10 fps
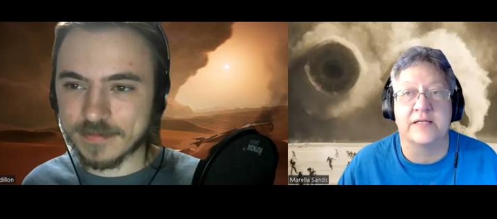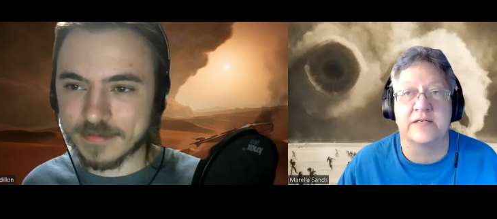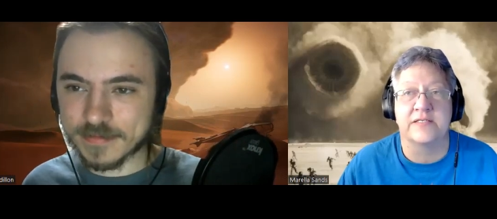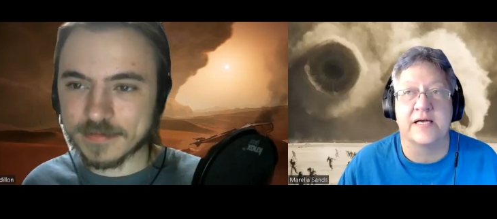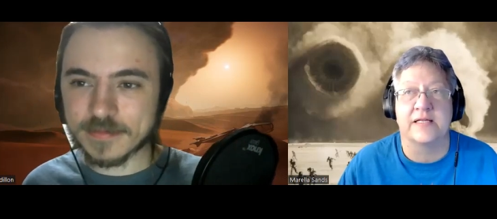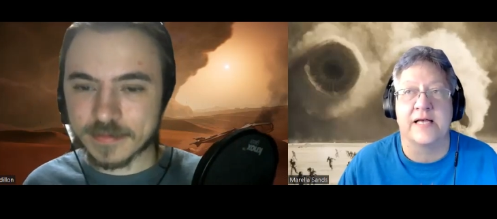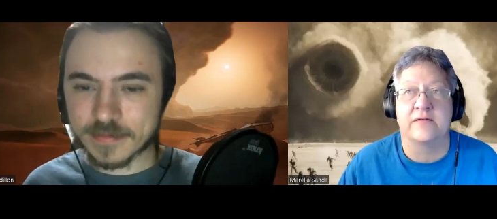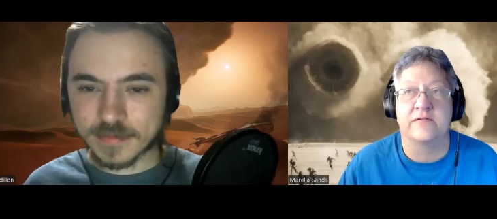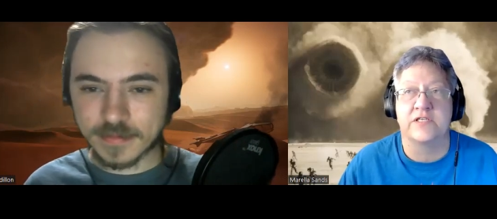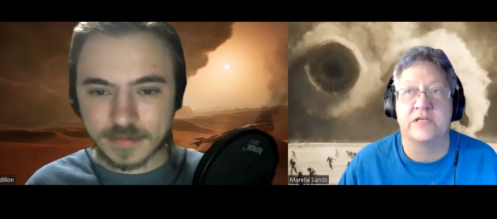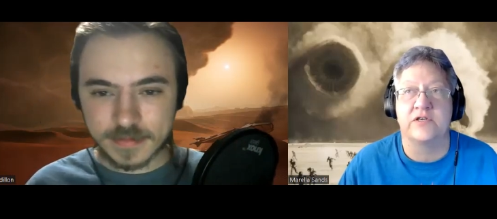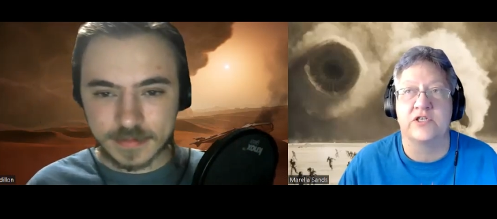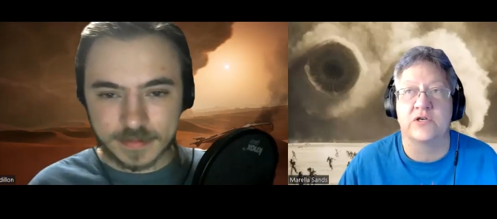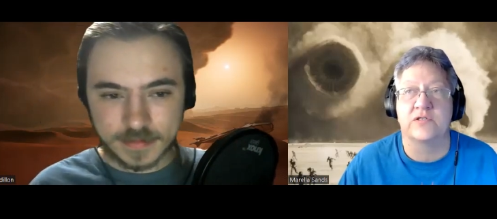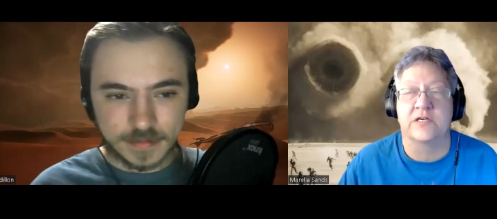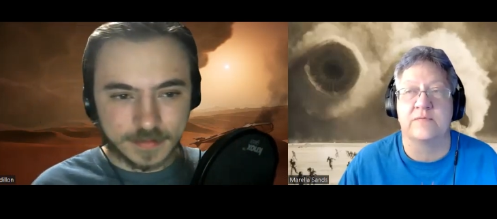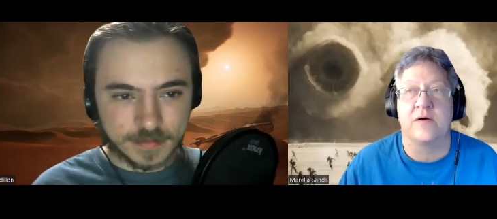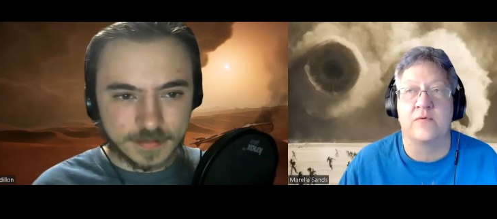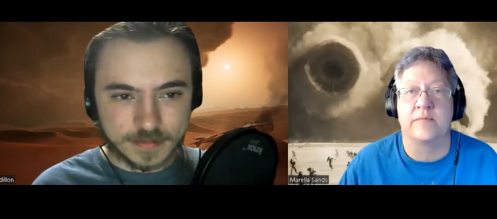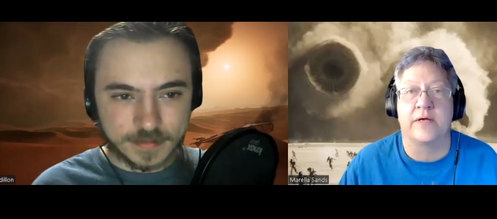Speaker 1: There's not a lot of TV shows that come
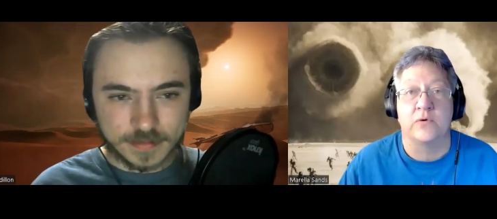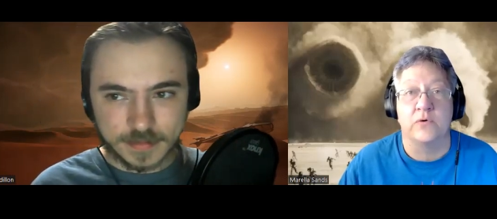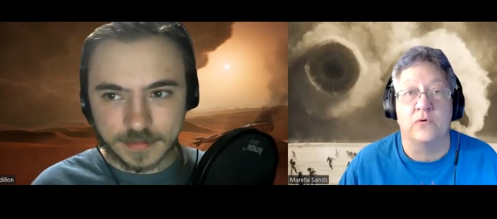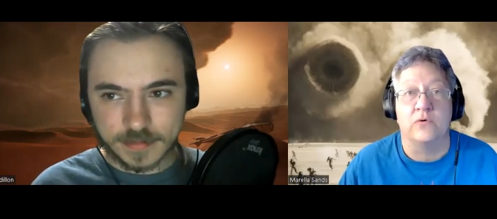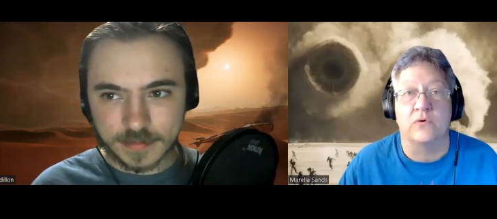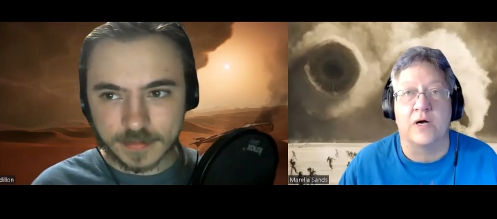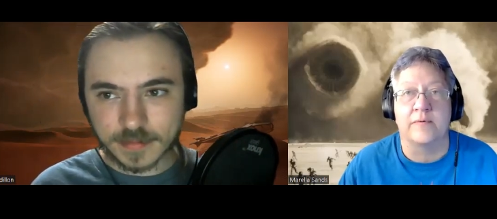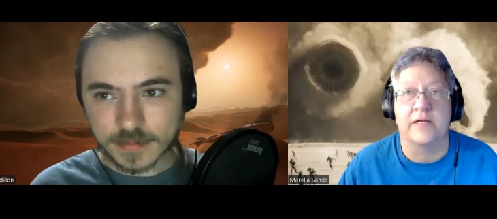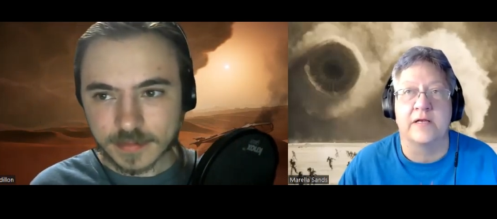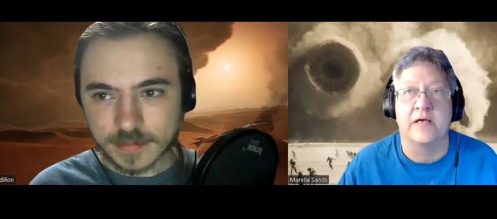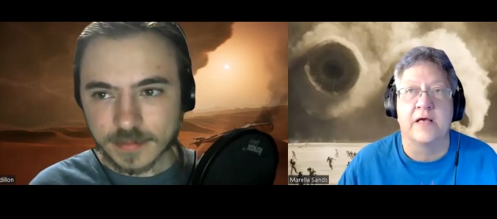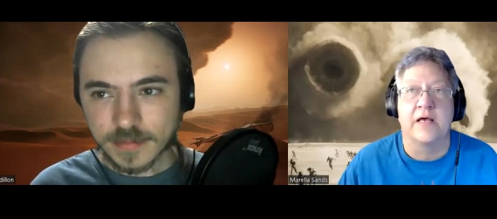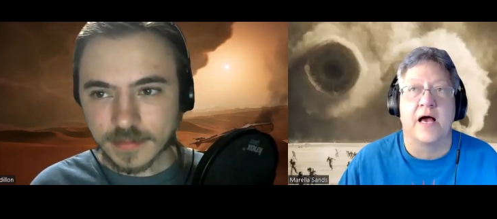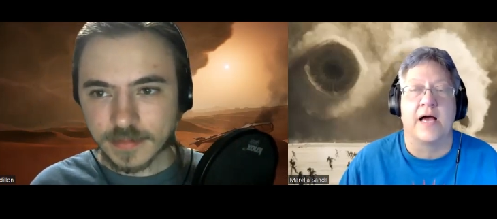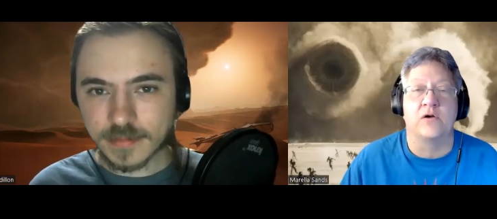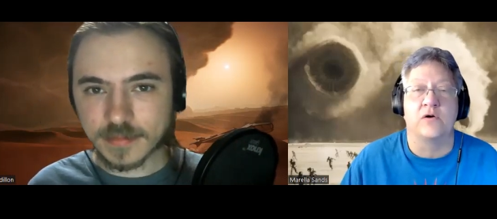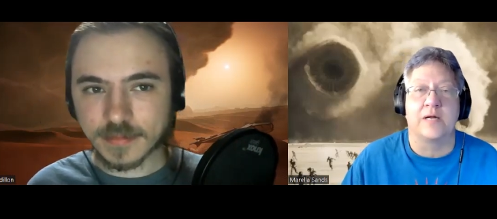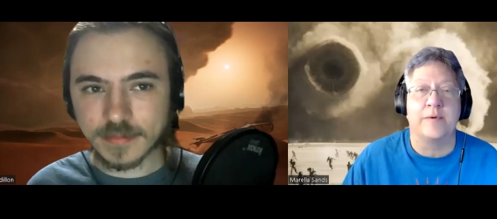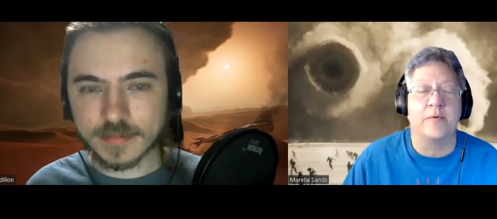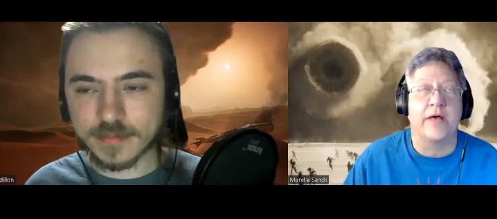on where I'm like, ooh. I mean, I know a lot
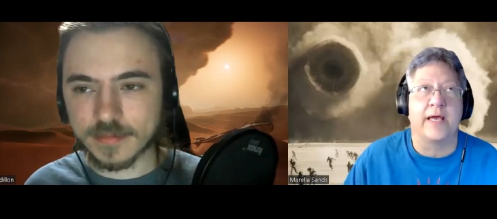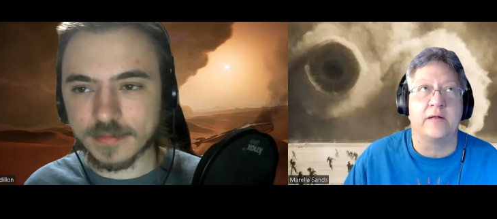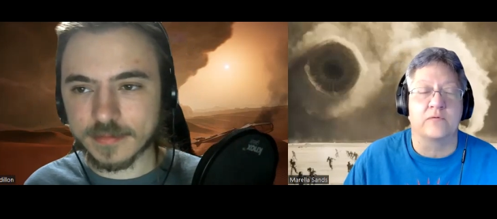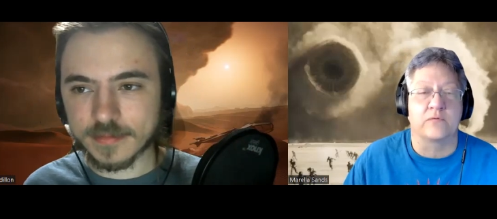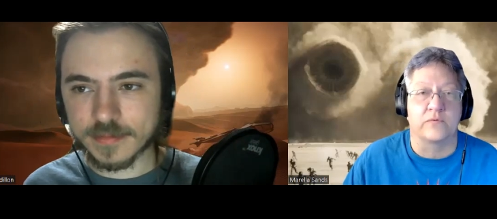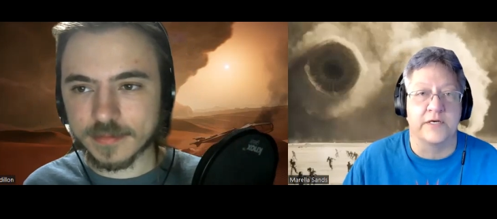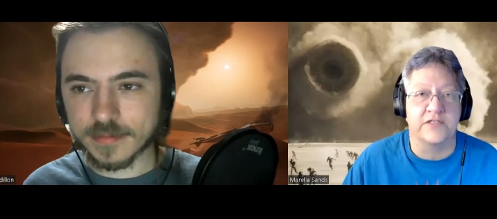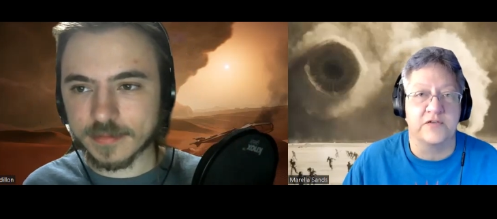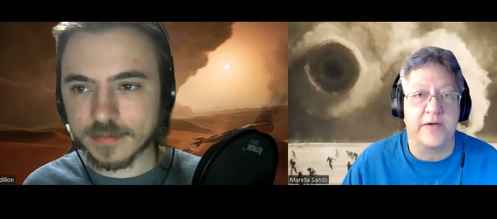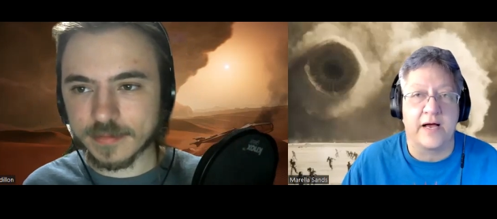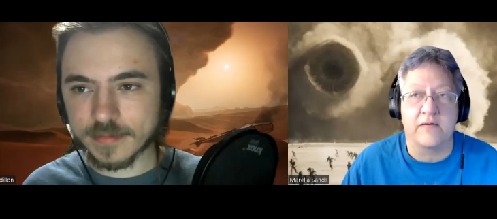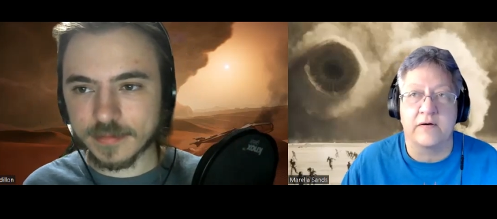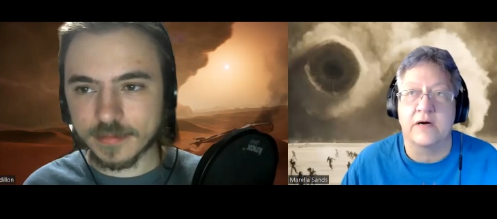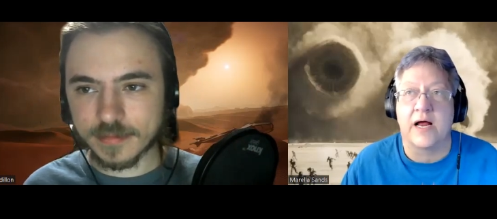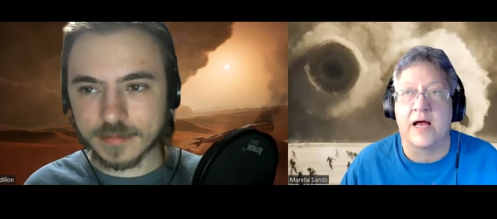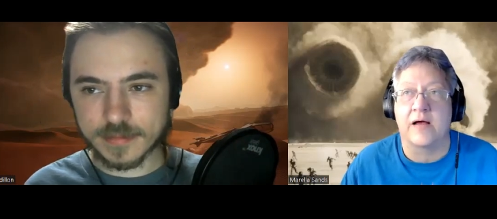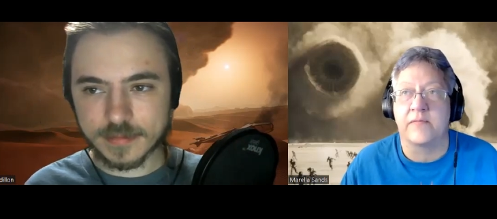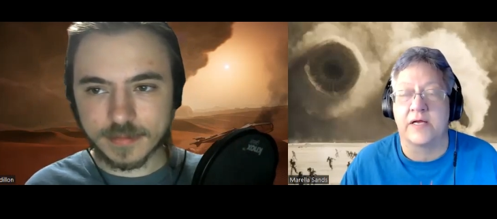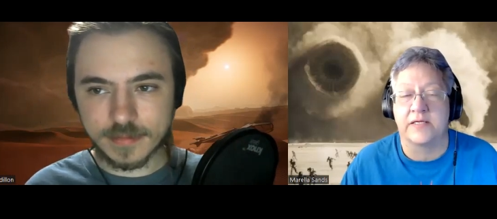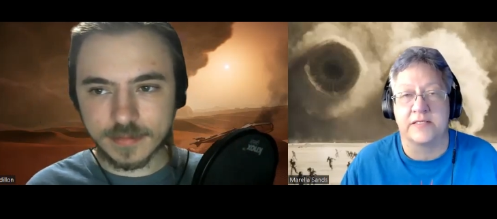of people hate Rings of Power. I'm,
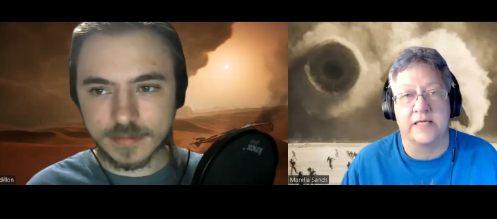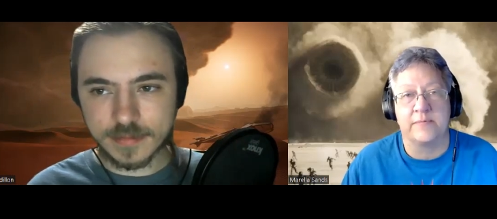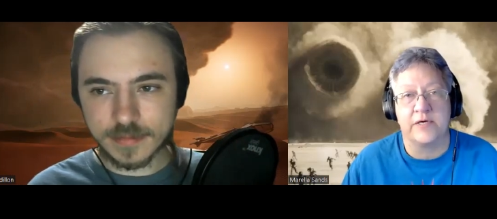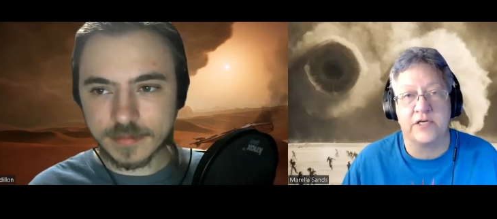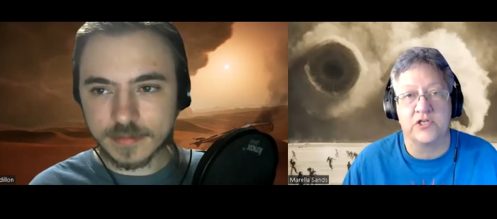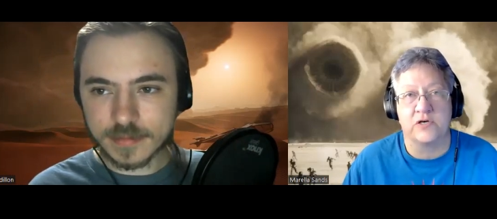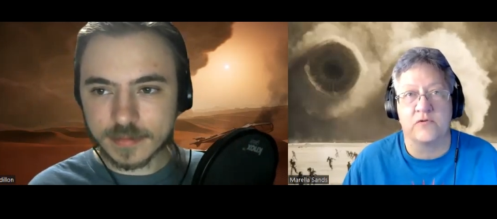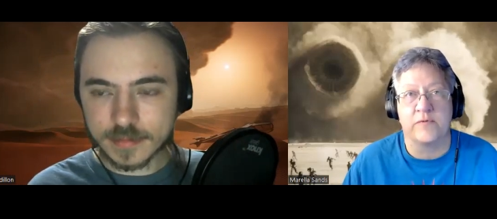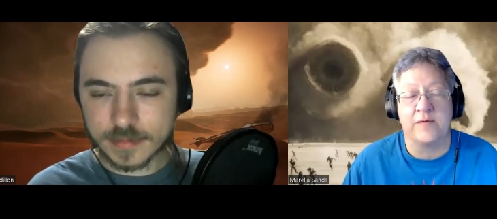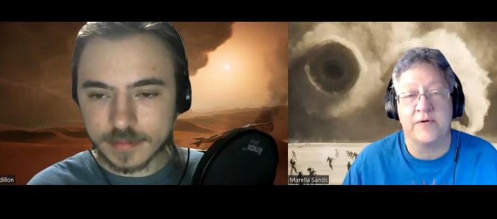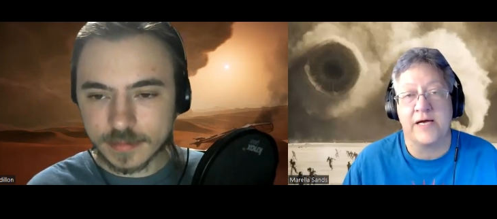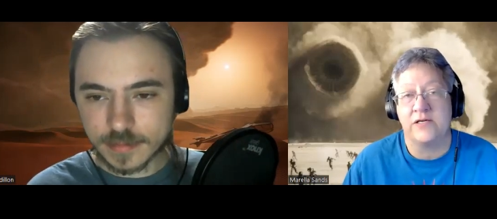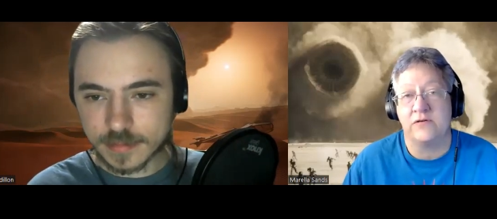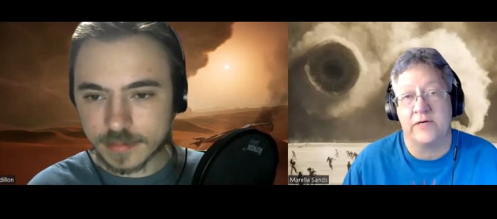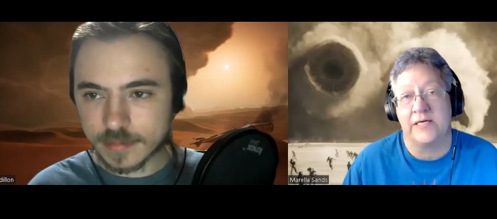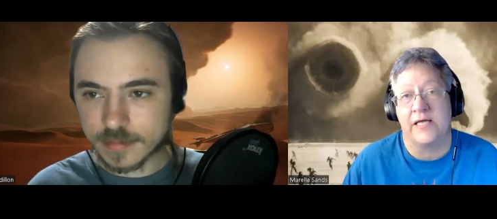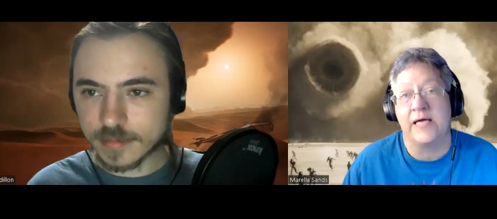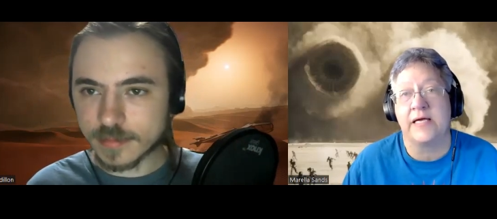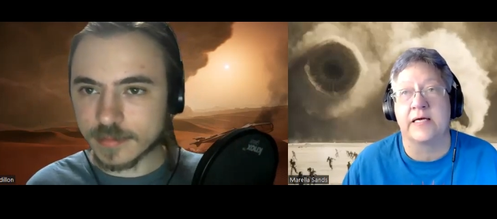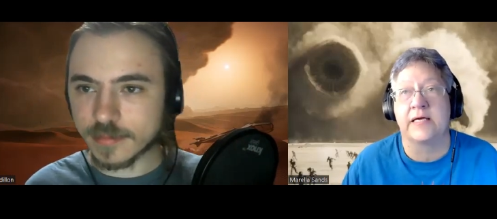it's not the best show ever made, but I do really
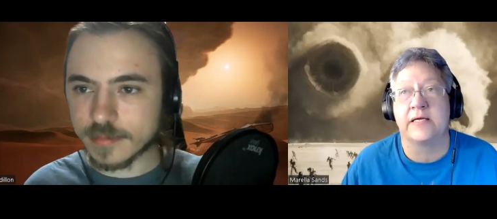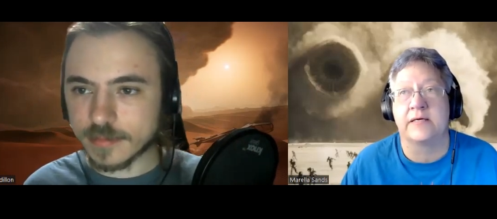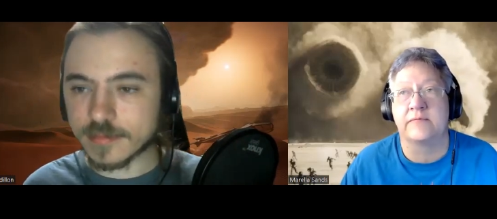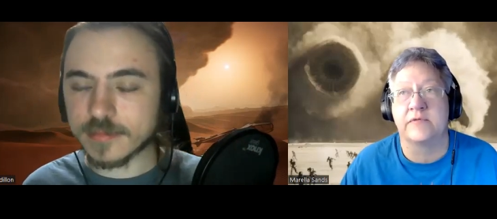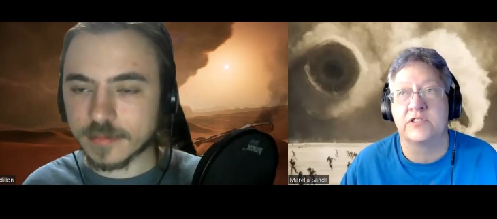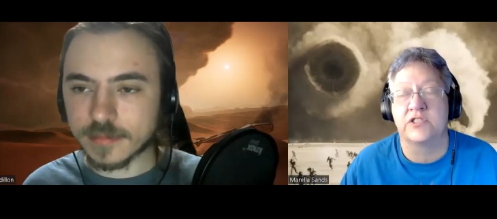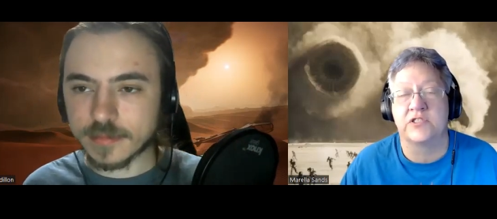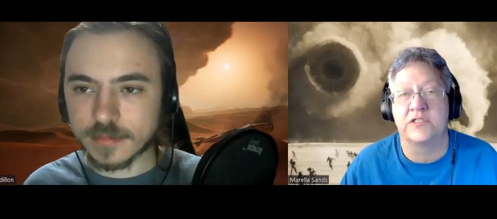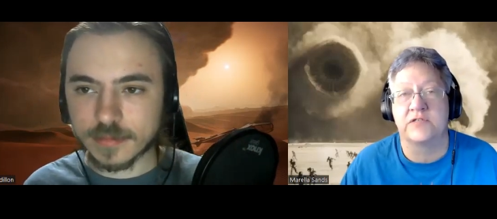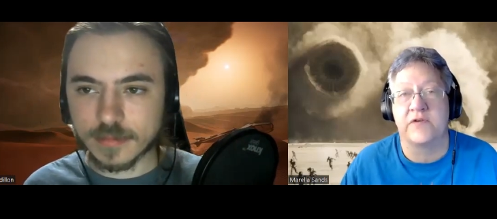like it. Um, it's just a